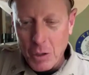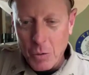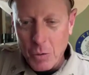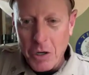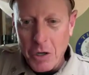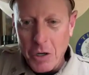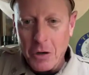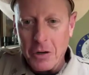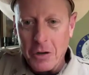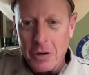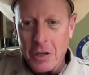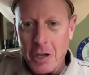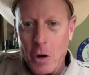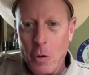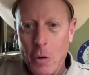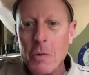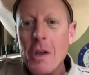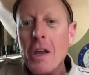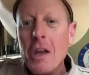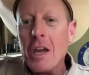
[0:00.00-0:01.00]
That's where you're going to
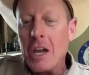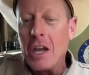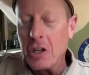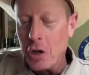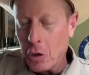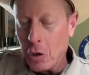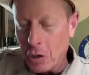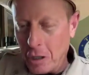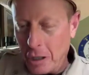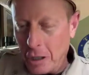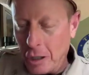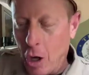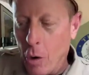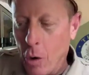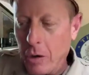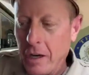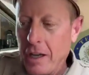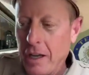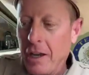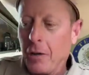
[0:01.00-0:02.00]
go, and you're going to
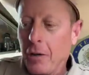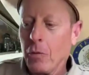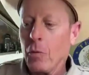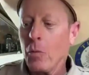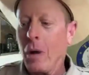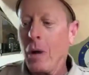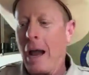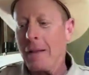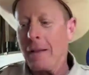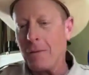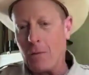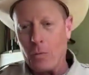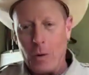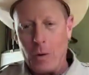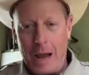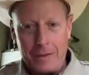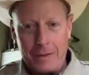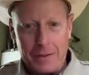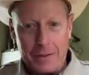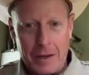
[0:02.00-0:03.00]
log it in right
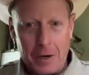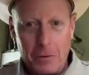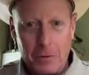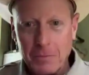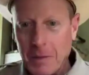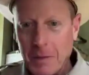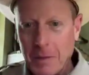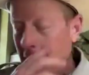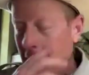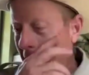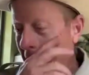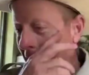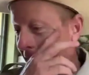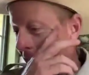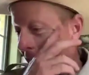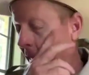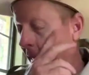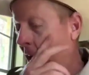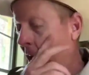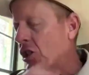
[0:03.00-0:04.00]
right there.
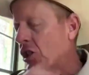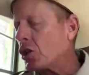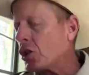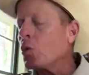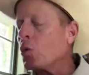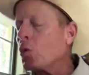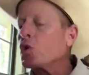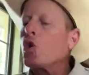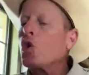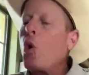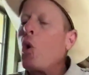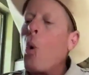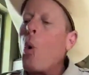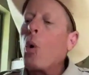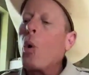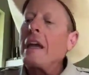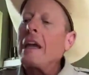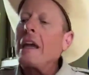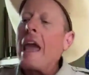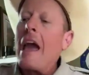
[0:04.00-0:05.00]
And that's those
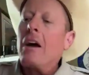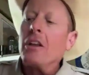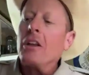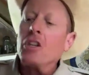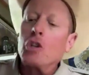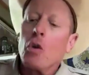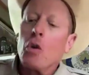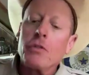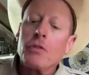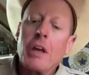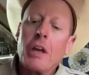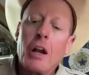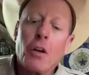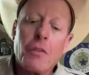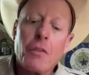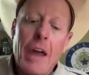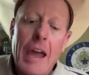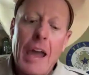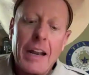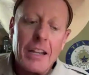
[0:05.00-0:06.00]
core counties over
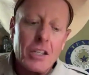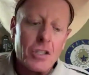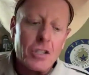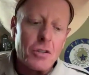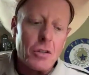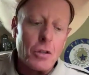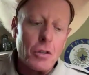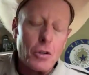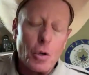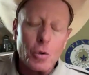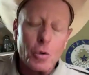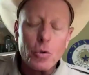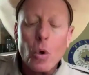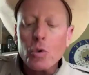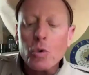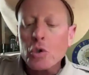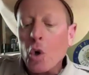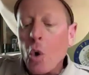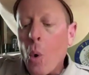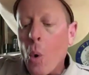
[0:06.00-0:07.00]
there. That is th-
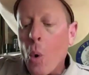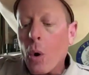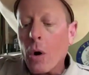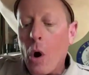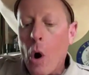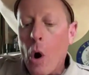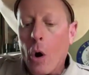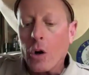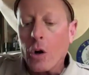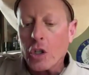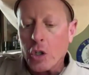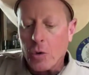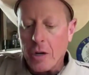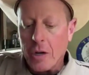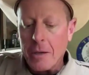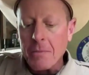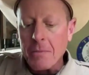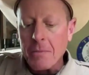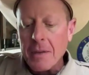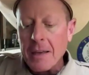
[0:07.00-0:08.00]
those core
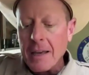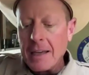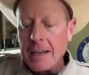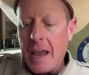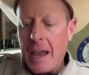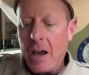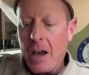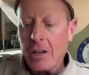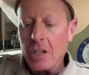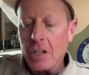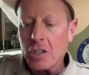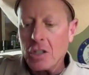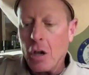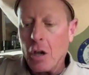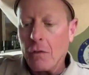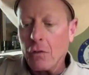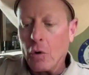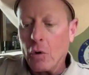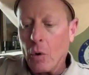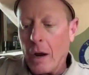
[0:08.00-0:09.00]
archery counties
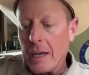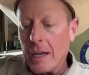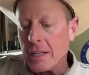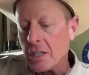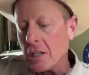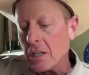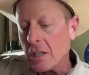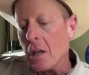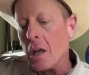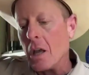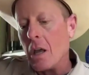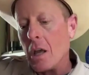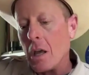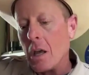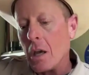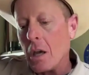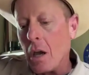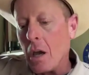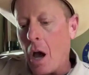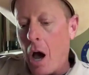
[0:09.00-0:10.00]
of Grayson,
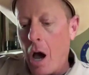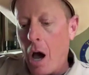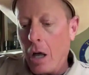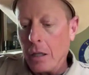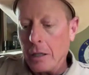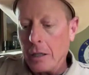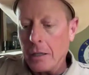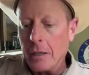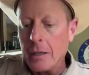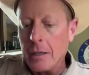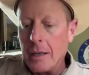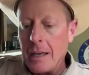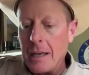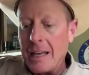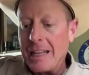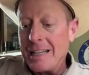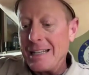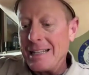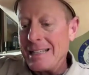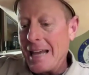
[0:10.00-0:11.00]
Collin,
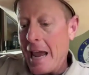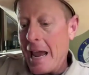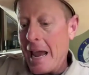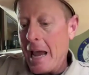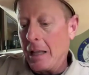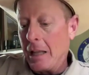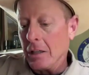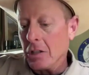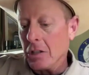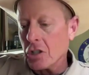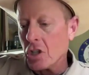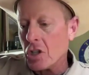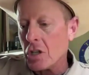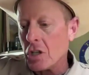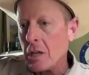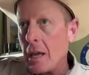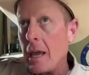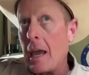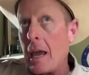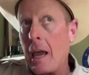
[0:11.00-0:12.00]

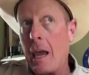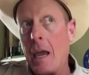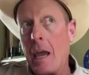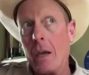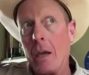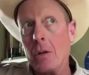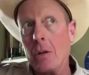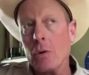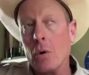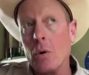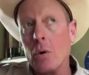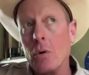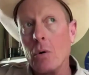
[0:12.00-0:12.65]
Dallas, and